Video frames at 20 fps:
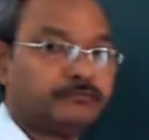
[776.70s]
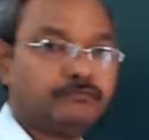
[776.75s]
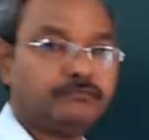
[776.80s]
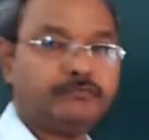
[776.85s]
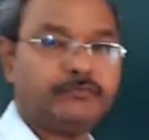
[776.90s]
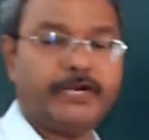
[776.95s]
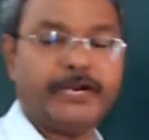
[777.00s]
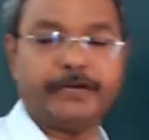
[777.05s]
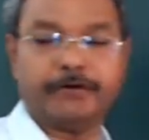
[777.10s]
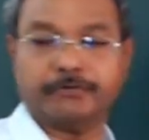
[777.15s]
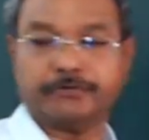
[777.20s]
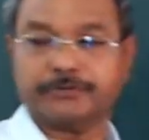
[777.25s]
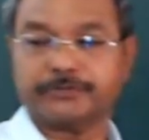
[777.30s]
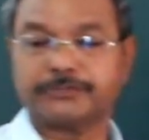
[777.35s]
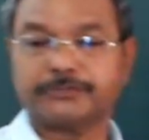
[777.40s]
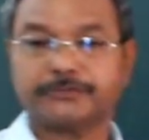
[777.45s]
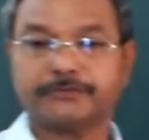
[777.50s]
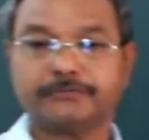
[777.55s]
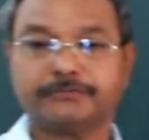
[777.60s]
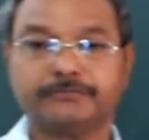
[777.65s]
3
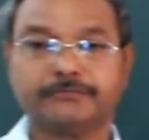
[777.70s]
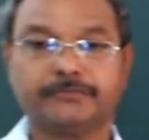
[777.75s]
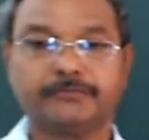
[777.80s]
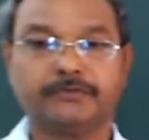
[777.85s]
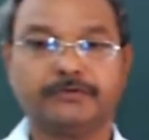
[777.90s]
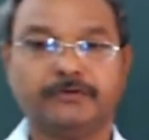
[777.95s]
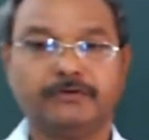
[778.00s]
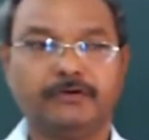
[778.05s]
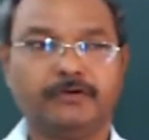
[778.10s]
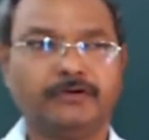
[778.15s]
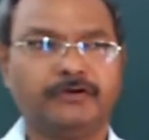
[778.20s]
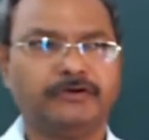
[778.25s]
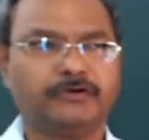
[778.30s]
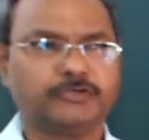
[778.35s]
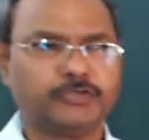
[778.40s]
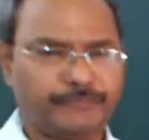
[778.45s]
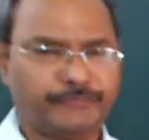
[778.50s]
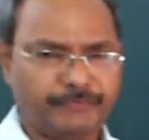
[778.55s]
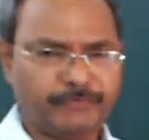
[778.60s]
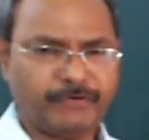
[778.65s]
roots.
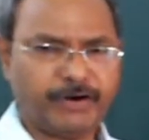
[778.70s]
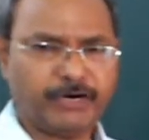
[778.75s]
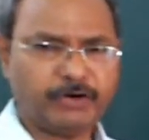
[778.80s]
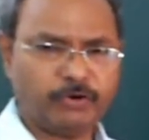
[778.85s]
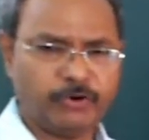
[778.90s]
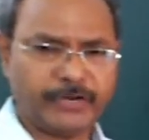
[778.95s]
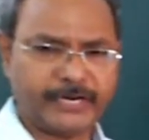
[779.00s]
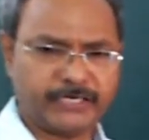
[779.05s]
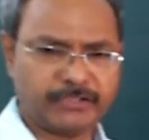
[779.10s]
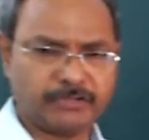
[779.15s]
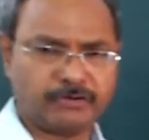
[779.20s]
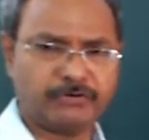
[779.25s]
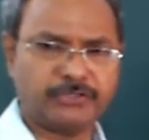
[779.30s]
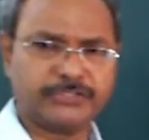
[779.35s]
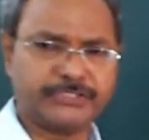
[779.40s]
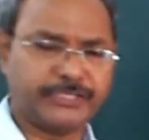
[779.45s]
So if you want to look at the roots